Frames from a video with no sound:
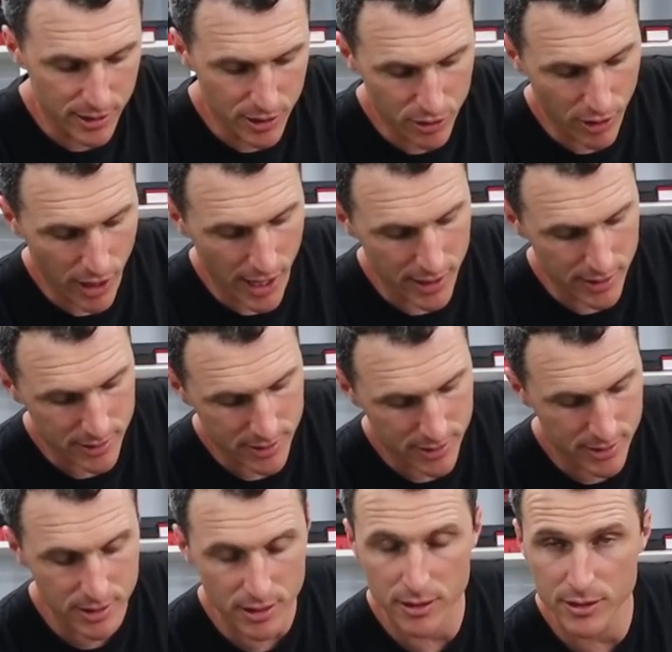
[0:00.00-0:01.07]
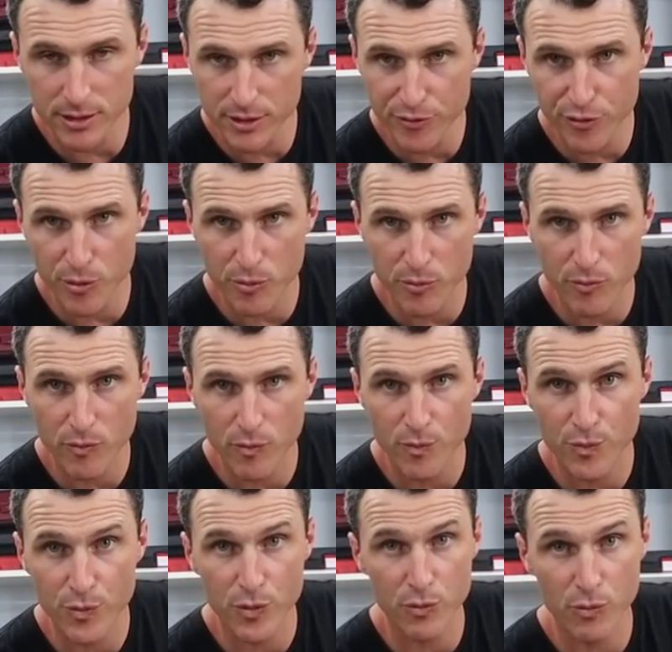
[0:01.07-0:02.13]
and the greatest cylinder from
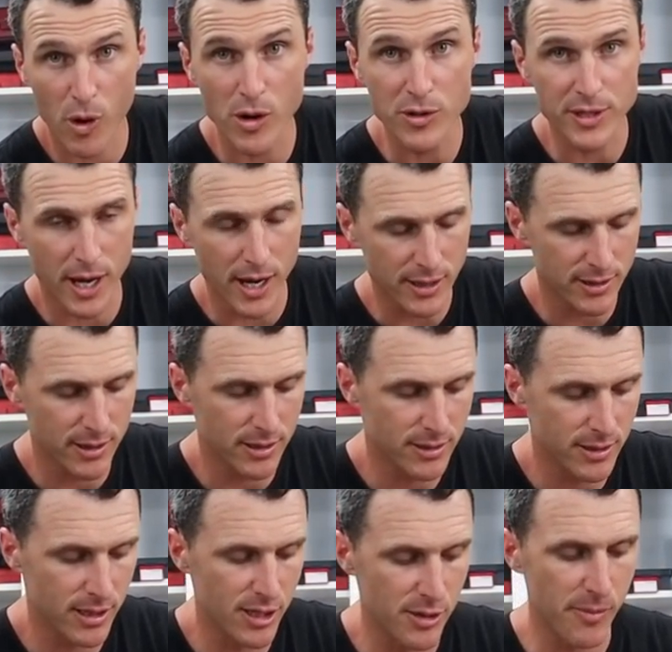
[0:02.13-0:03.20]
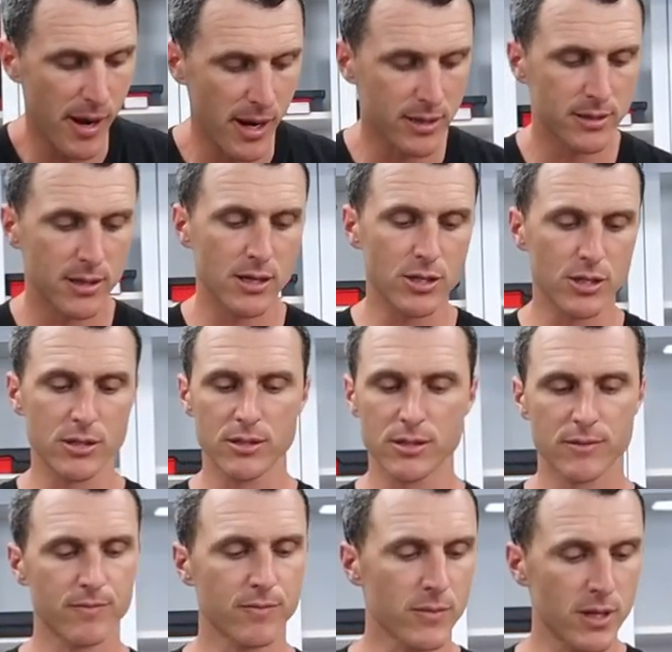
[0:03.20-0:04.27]
Rotax, their Senior Max
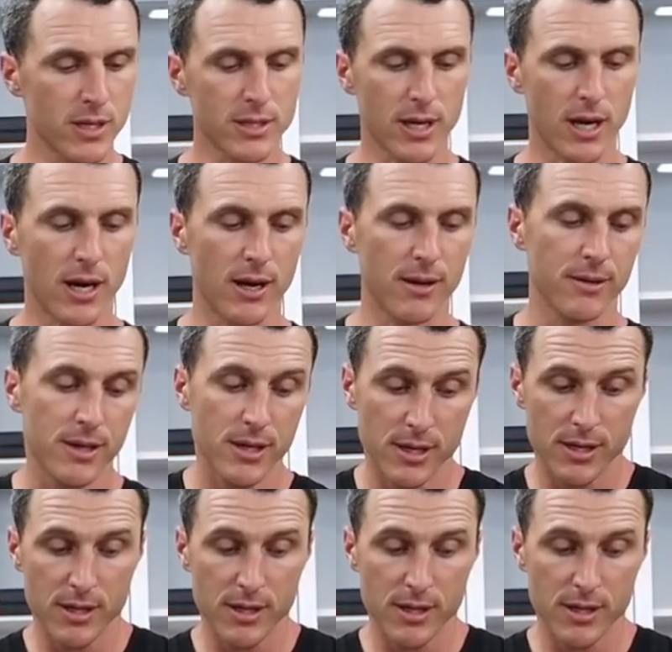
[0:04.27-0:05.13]
engines. These are,